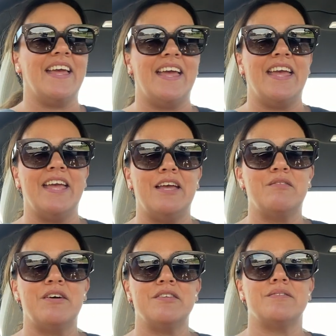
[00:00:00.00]
He
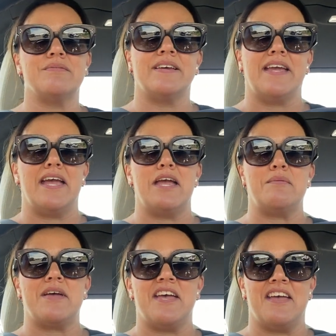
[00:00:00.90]
was
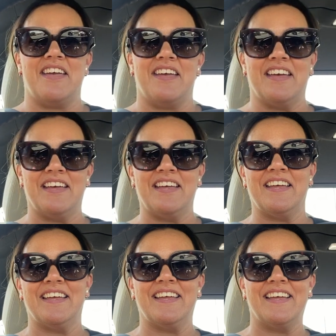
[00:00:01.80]
ringing me.
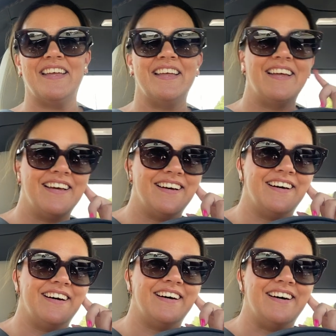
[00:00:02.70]

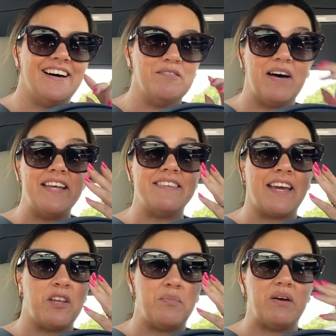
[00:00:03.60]
Oh, my
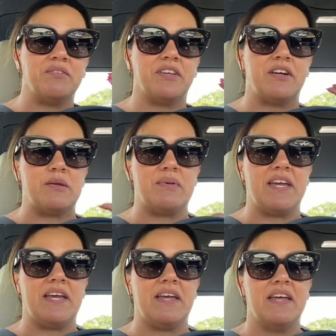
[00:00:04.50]
second bet was going to
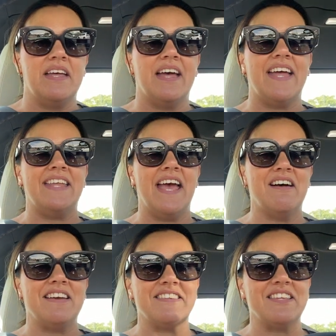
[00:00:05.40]
be, and
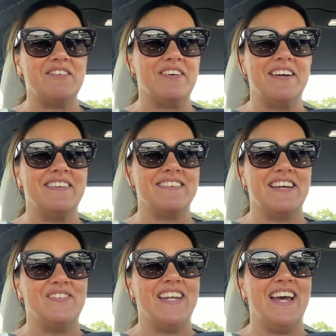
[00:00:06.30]
now he's on the phone to
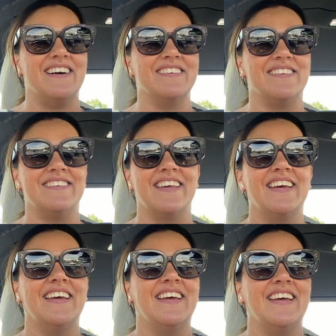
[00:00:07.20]
someone else.
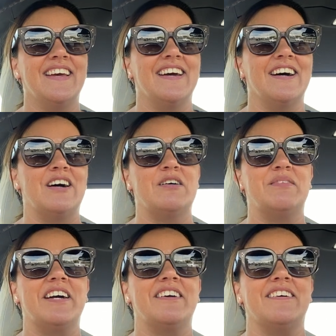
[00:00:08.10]
Oh
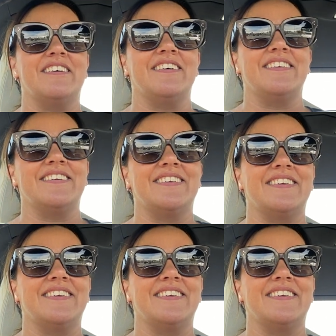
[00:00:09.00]
my God.